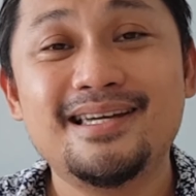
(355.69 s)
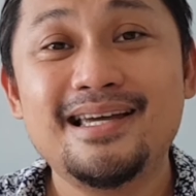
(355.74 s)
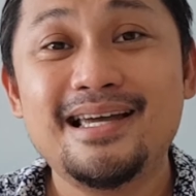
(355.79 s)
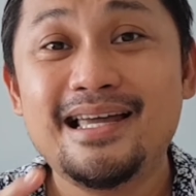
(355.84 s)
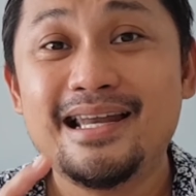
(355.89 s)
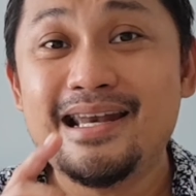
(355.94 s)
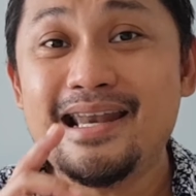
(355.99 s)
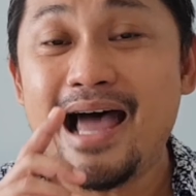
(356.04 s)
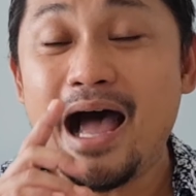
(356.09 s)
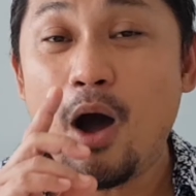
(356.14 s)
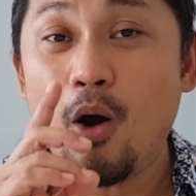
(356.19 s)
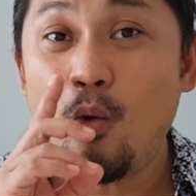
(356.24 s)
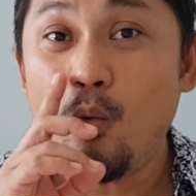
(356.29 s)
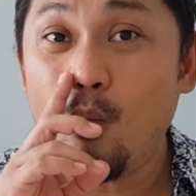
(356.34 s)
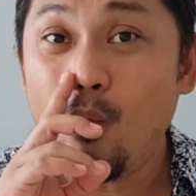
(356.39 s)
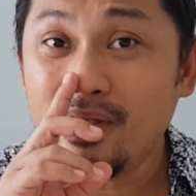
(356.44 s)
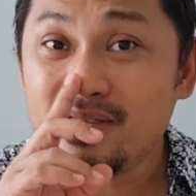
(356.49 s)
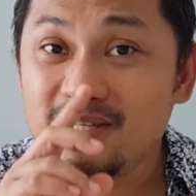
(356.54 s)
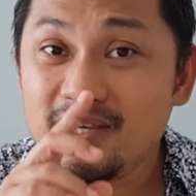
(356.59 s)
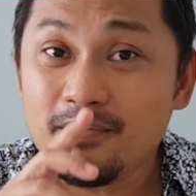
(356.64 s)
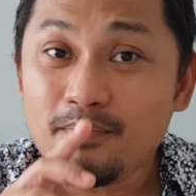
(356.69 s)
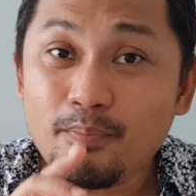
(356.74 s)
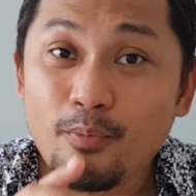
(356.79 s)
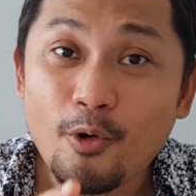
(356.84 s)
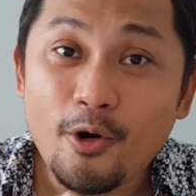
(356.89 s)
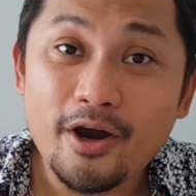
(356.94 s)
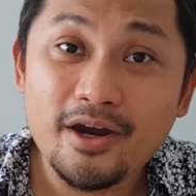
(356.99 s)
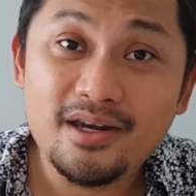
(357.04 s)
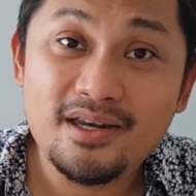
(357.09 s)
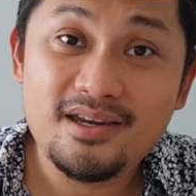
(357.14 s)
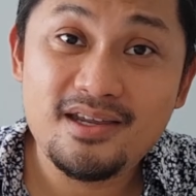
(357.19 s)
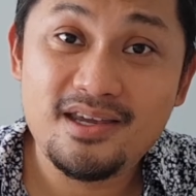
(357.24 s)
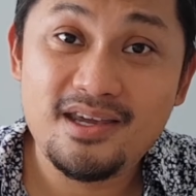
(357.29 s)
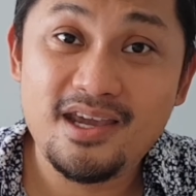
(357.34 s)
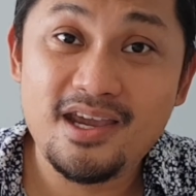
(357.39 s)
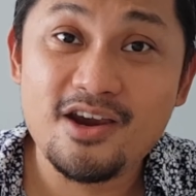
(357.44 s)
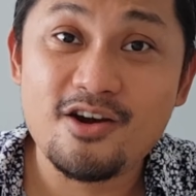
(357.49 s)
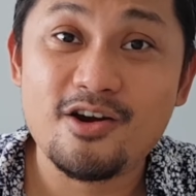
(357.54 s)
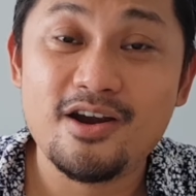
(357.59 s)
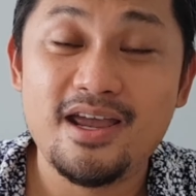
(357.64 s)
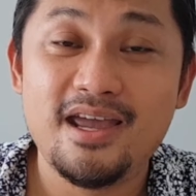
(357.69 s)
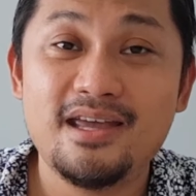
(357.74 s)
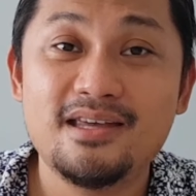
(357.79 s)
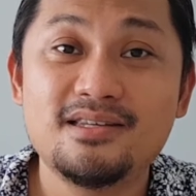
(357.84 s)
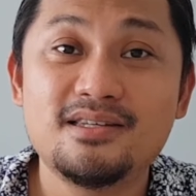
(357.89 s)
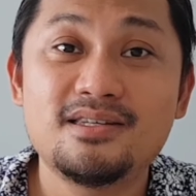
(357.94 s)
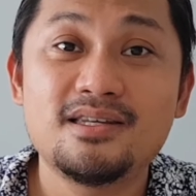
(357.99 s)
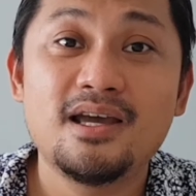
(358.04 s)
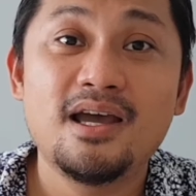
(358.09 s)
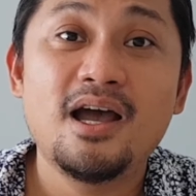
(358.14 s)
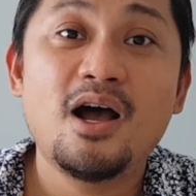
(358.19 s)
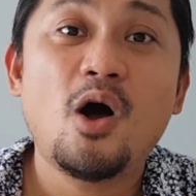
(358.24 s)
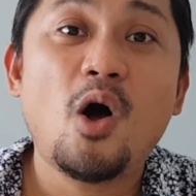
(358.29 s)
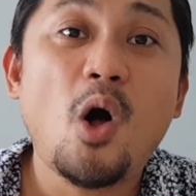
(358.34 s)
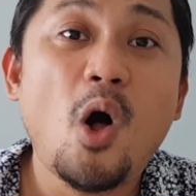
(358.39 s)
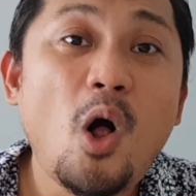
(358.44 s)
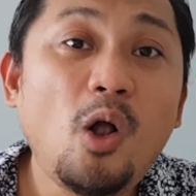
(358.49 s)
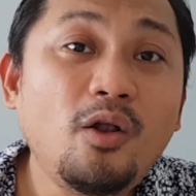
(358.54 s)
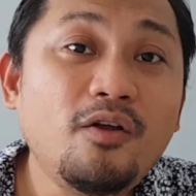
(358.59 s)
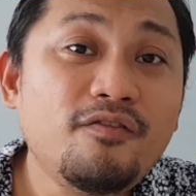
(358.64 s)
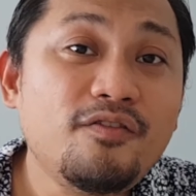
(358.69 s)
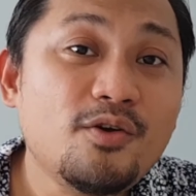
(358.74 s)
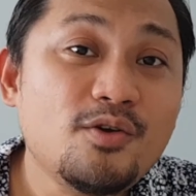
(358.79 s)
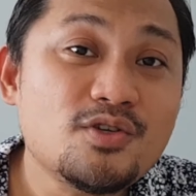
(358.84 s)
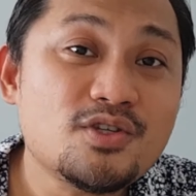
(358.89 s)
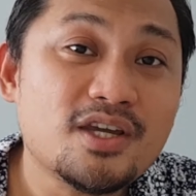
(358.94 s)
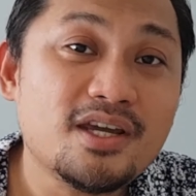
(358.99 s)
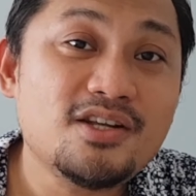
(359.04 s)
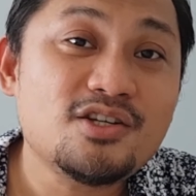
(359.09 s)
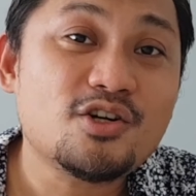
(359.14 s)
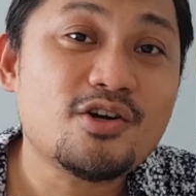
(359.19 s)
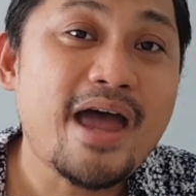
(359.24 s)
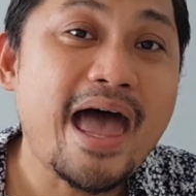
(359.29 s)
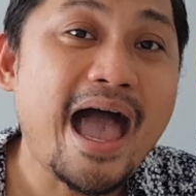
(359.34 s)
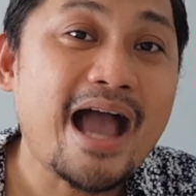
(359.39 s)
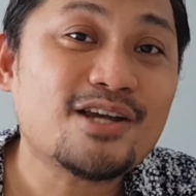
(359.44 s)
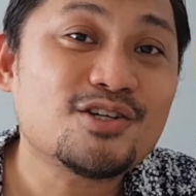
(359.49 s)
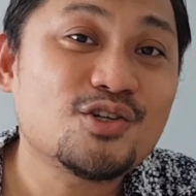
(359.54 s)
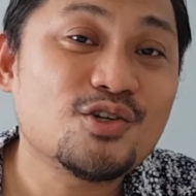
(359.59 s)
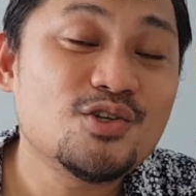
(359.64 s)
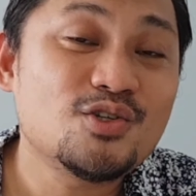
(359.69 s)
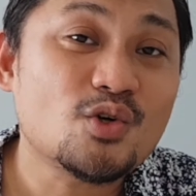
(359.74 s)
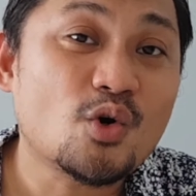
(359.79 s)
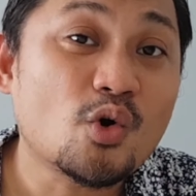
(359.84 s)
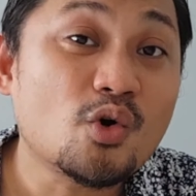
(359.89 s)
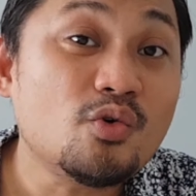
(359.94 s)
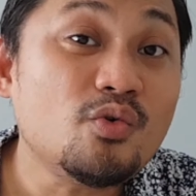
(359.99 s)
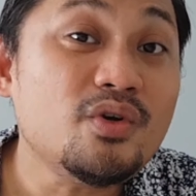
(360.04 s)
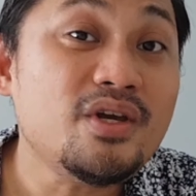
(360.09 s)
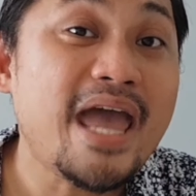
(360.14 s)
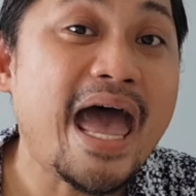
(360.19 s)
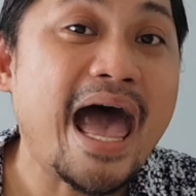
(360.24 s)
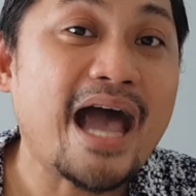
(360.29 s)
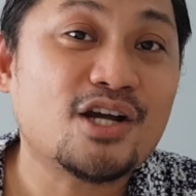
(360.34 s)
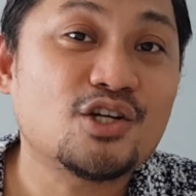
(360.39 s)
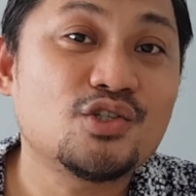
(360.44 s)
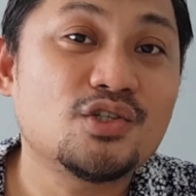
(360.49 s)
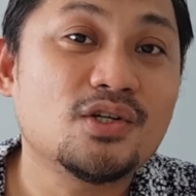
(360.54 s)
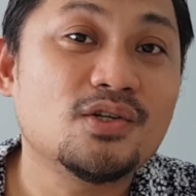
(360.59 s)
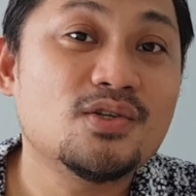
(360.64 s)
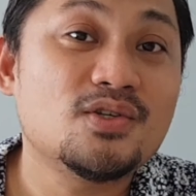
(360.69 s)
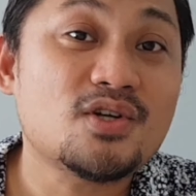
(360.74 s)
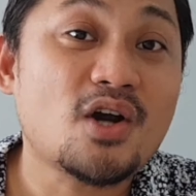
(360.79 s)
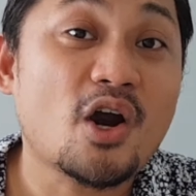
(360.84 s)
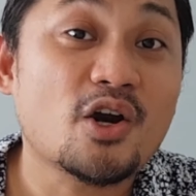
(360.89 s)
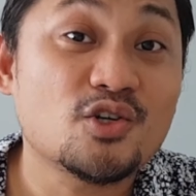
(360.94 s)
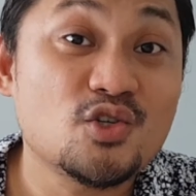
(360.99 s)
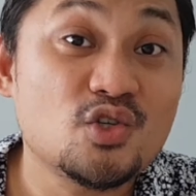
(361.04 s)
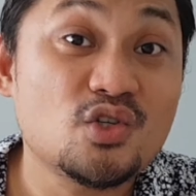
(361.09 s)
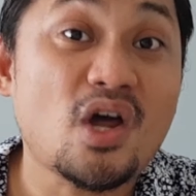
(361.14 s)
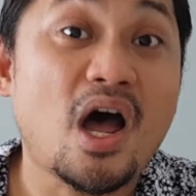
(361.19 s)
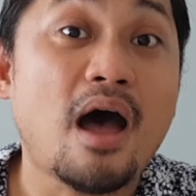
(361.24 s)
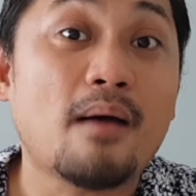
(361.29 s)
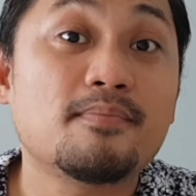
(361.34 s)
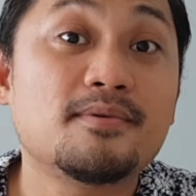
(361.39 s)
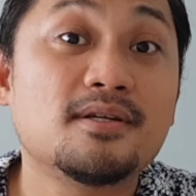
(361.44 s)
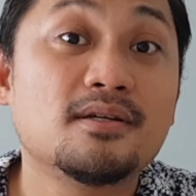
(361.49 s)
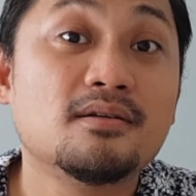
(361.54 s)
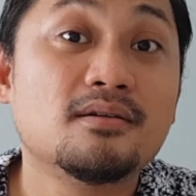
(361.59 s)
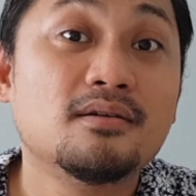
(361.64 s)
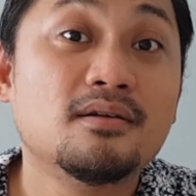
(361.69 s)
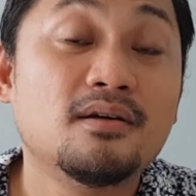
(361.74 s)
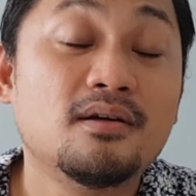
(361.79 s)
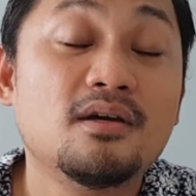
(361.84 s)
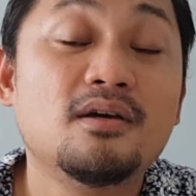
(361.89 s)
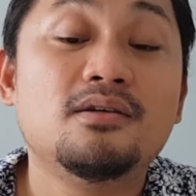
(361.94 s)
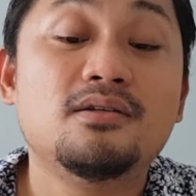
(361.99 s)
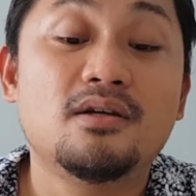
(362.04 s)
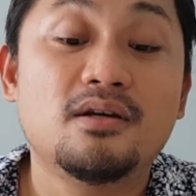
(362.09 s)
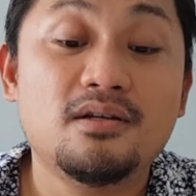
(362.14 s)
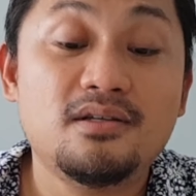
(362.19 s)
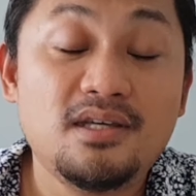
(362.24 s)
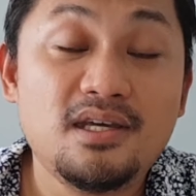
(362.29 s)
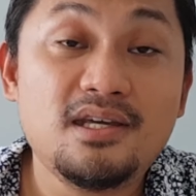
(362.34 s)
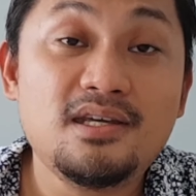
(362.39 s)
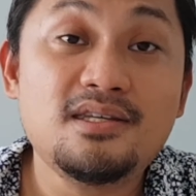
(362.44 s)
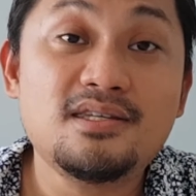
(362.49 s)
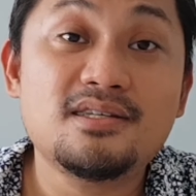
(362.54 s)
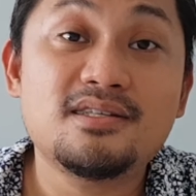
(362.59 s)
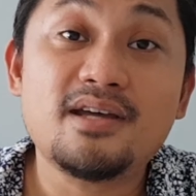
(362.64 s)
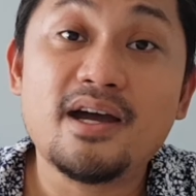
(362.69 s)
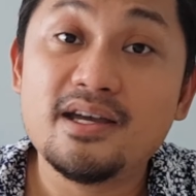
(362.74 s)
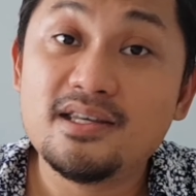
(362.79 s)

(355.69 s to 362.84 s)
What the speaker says: Now, what's important here is all those interactions or reactions are stopped. Your yeast dies